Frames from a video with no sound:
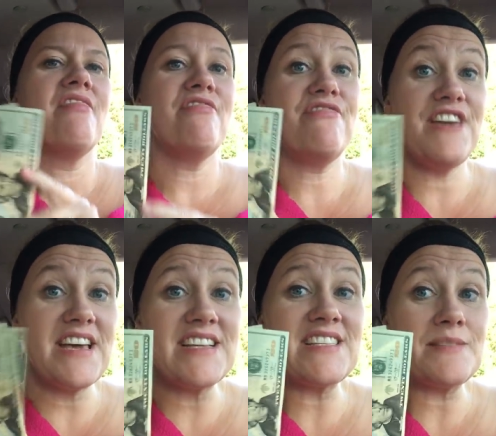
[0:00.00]

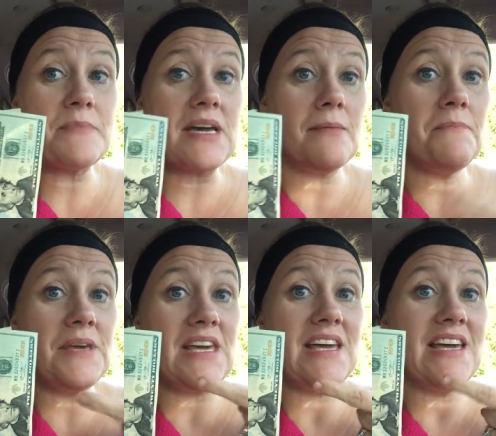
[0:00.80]
This might
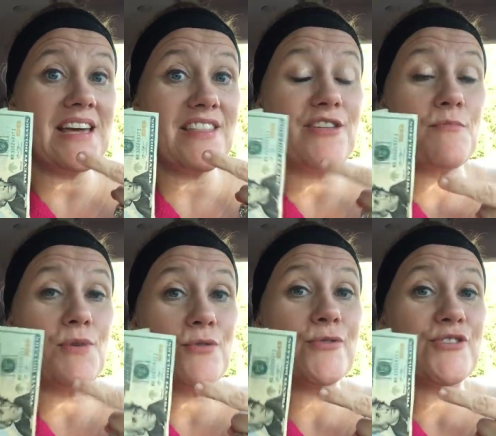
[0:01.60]
be the
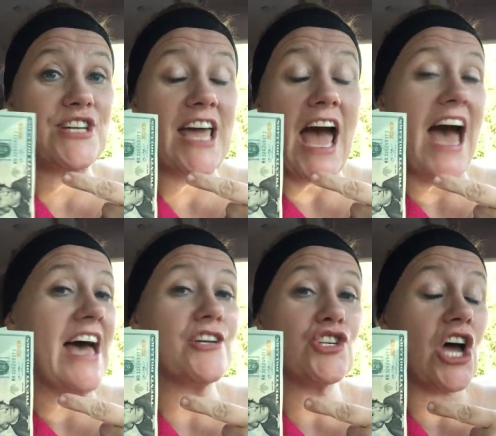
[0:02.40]
most
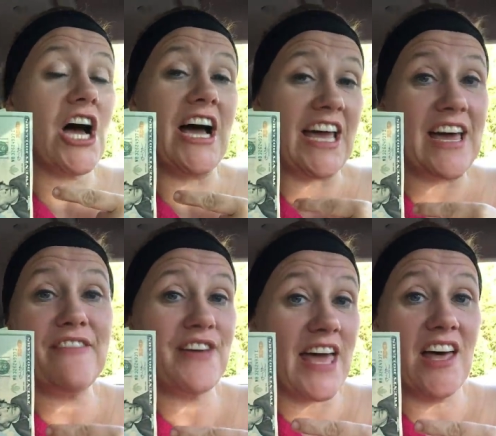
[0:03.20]
cash I
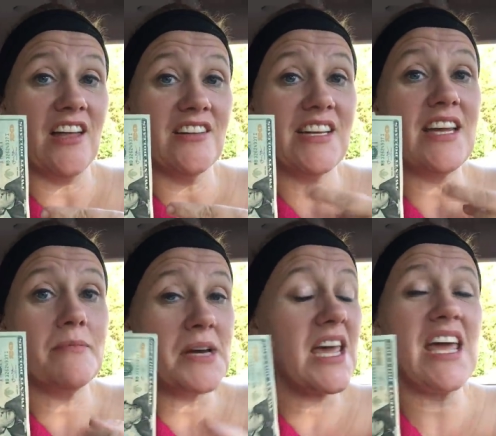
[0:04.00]
have held
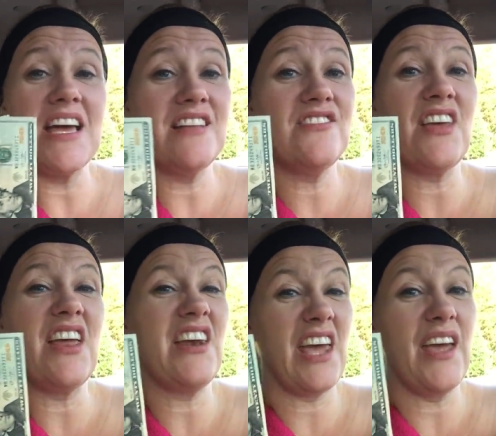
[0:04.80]
in my hands
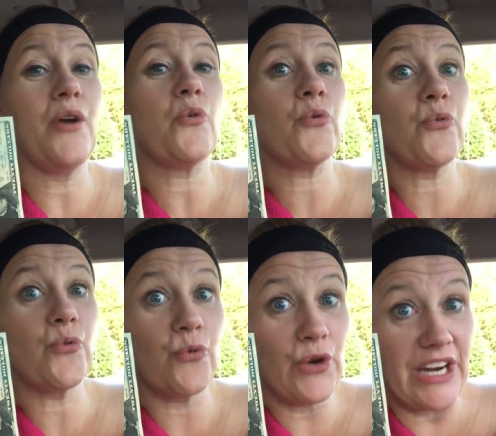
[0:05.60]
in a
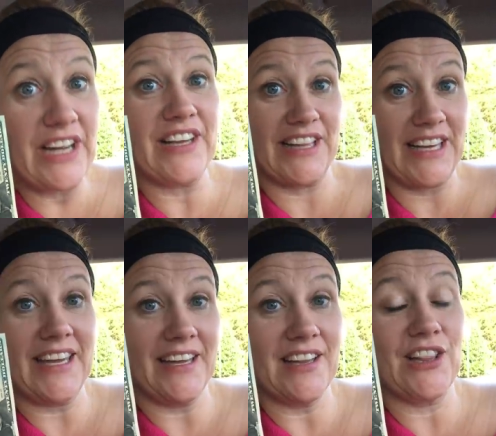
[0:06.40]

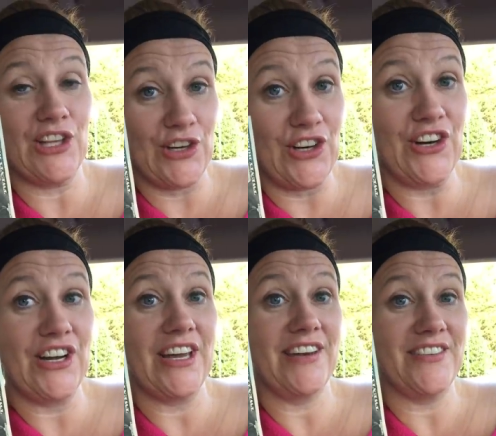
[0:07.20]
really long